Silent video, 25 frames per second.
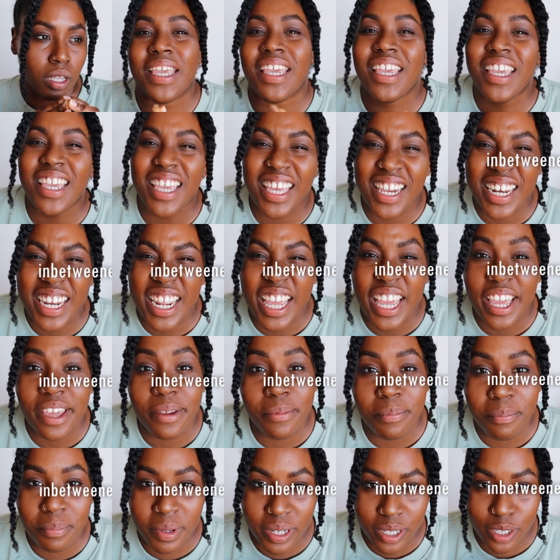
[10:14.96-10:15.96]
being an
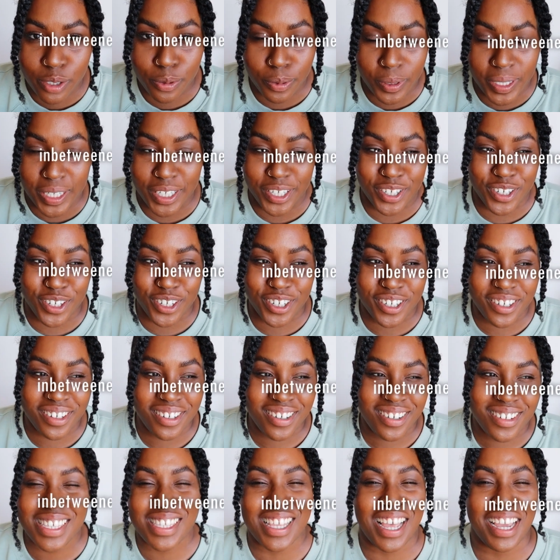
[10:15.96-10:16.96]

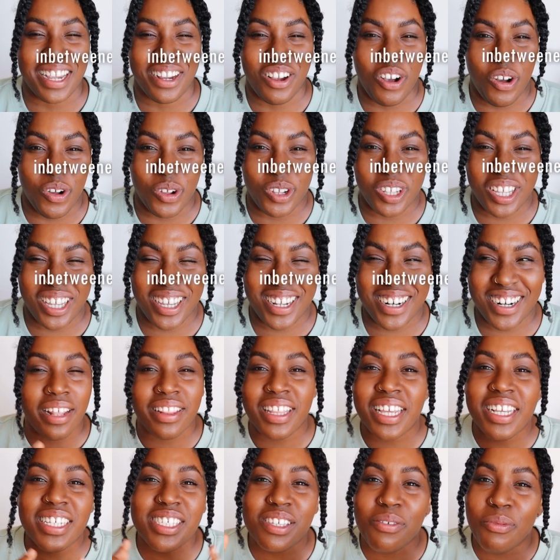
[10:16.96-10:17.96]
in-betweener, as I call it, I
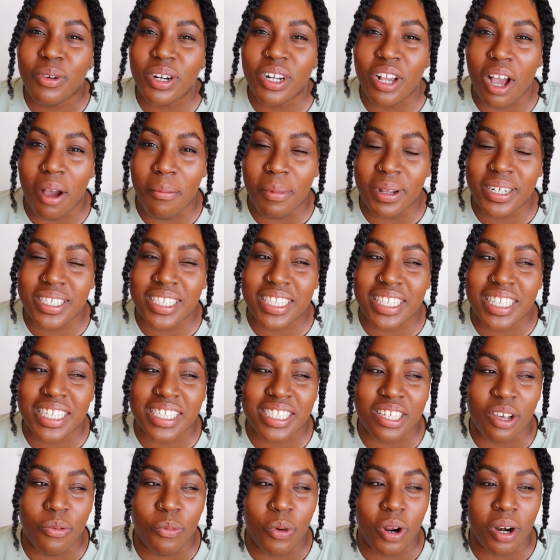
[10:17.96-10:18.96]
think someone commented
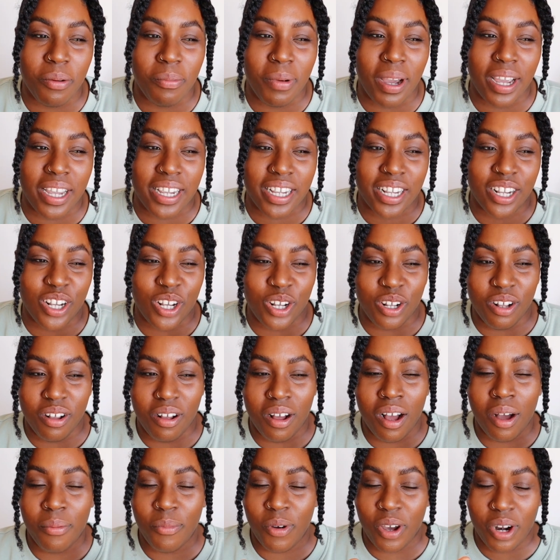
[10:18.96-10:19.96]
this on one of
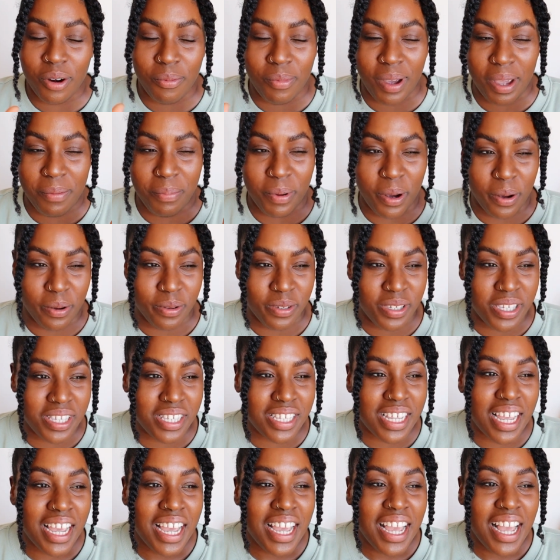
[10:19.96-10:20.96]
my
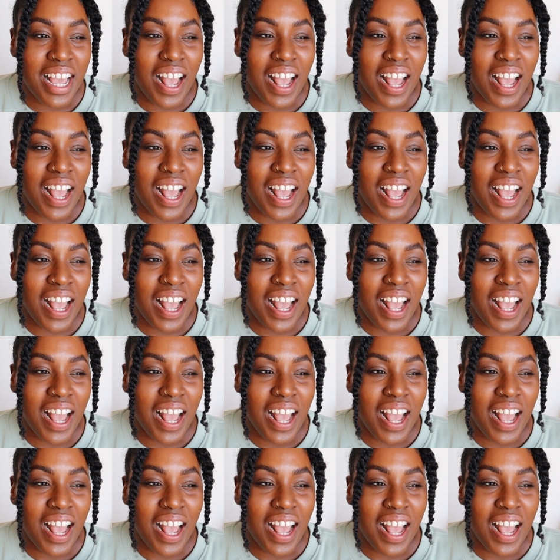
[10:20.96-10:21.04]
posts.